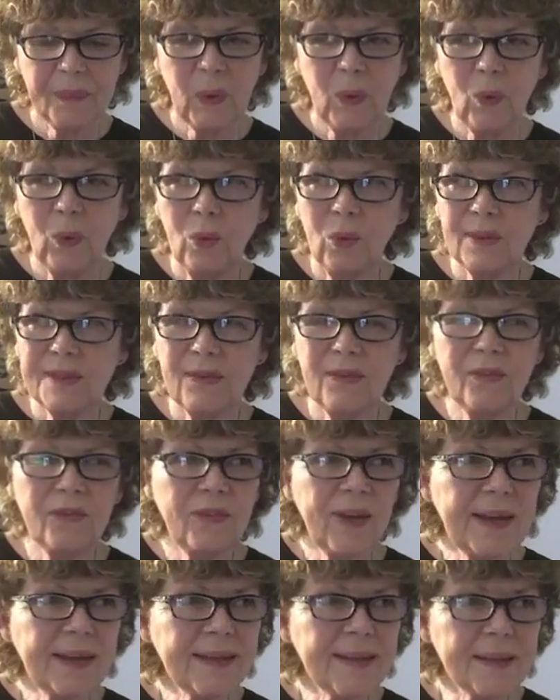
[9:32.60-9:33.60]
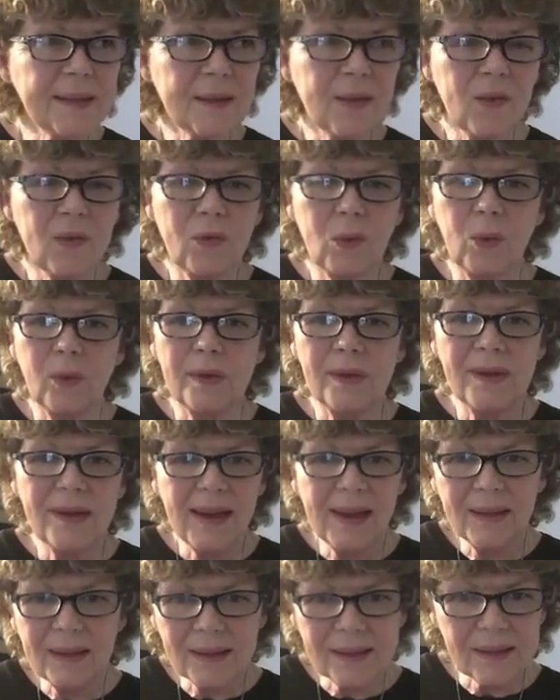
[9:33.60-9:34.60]
or defensive or
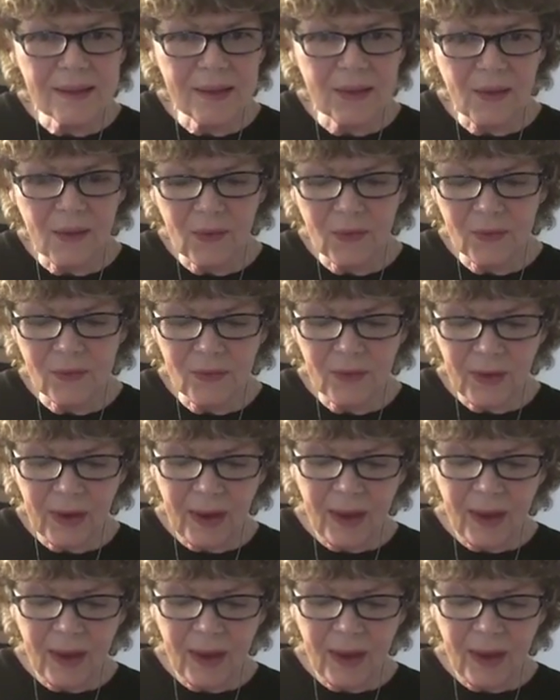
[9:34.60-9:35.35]
negative,